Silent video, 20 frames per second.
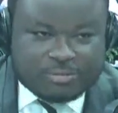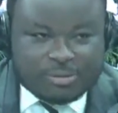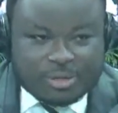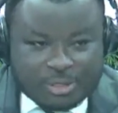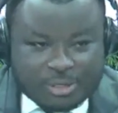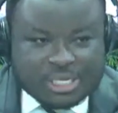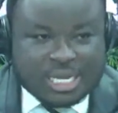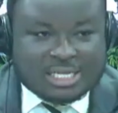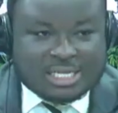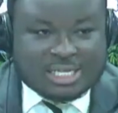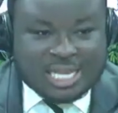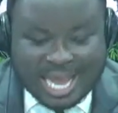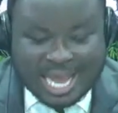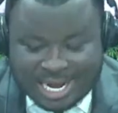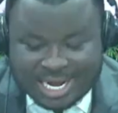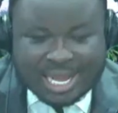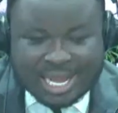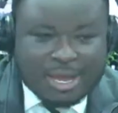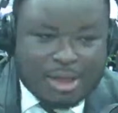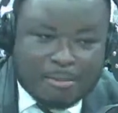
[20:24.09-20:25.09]
What you say?
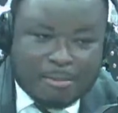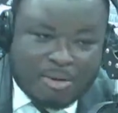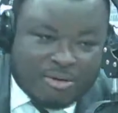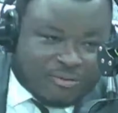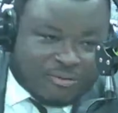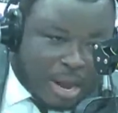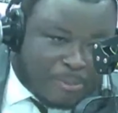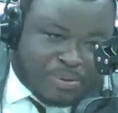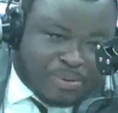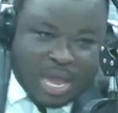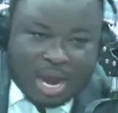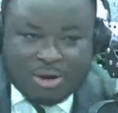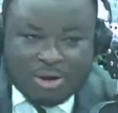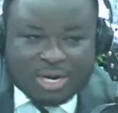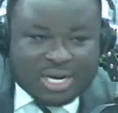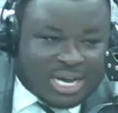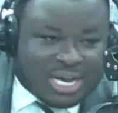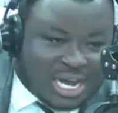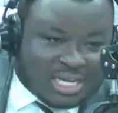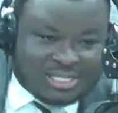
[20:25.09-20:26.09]
And mo free PRO
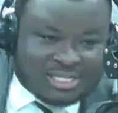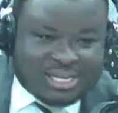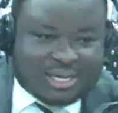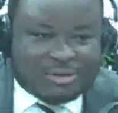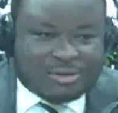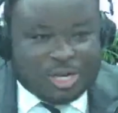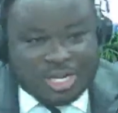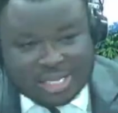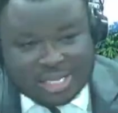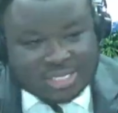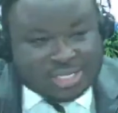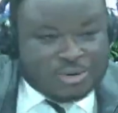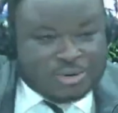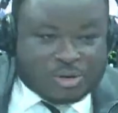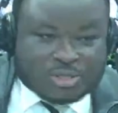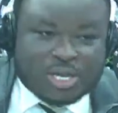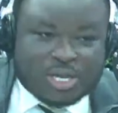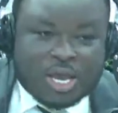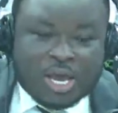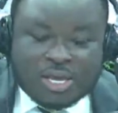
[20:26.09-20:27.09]
no kan gen. Wanya
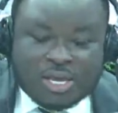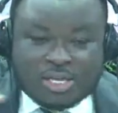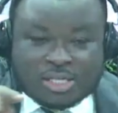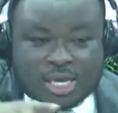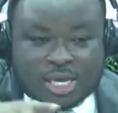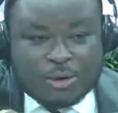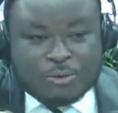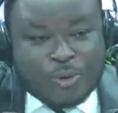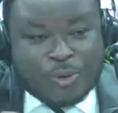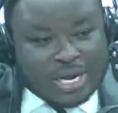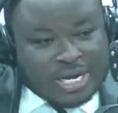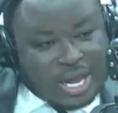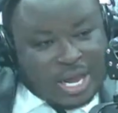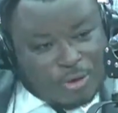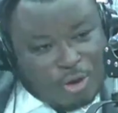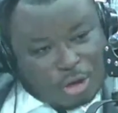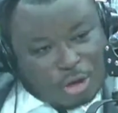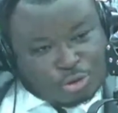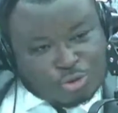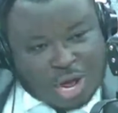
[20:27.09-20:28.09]
serious. You see when they
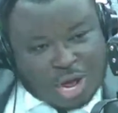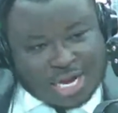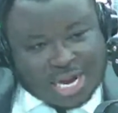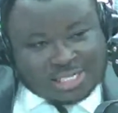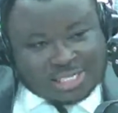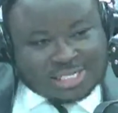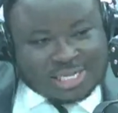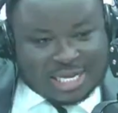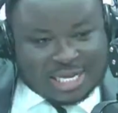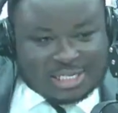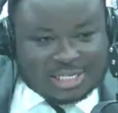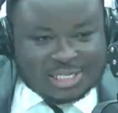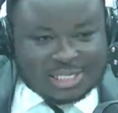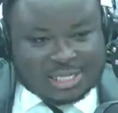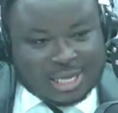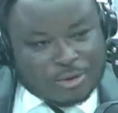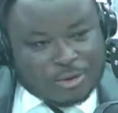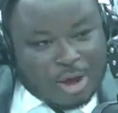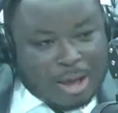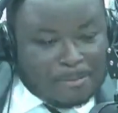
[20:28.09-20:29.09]
go to other stations
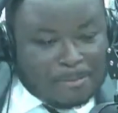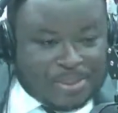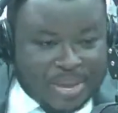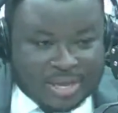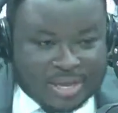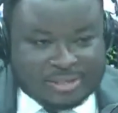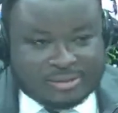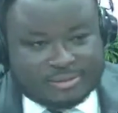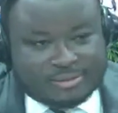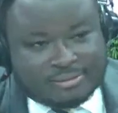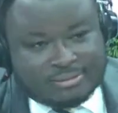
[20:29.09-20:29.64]
they go and pay.